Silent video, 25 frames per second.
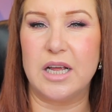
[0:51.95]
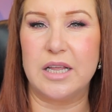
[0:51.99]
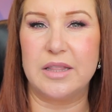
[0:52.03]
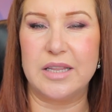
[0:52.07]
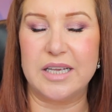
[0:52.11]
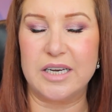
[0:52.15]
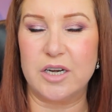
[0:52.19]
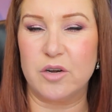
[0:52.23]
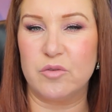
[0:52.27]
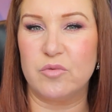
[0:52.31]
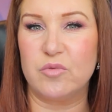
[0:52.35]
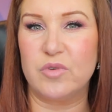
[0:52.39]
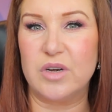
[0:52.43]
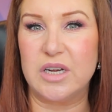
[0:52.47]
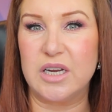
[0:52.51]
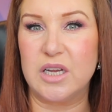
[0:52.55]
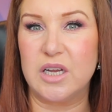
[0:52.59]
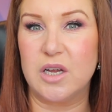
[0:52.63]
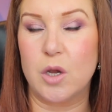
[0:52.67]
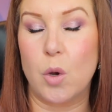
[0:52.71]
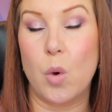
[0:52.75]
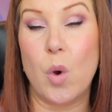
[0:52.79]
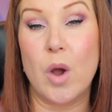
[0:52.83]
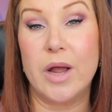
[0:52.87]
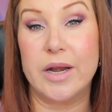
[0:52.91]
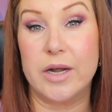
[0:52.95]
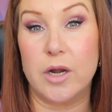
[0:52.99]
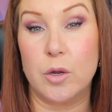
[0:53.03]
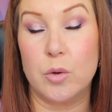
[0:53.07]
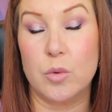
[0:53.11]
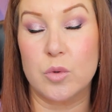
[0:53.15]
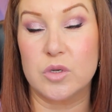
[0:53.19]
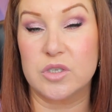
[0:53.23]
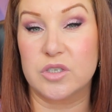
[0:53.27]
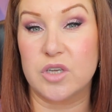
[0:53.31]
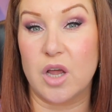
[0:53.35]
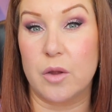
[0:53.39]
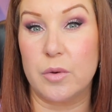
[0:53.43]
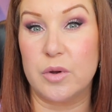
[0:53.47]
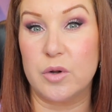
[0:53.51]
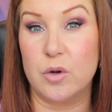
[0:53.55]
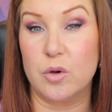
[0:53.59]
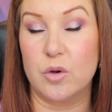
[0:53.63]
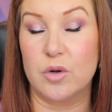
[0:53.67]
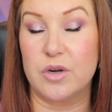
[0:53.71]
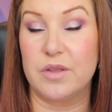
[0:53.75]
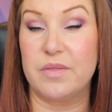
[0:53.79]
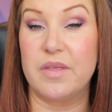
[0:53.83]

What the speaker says: and they don't really quite know what's going on,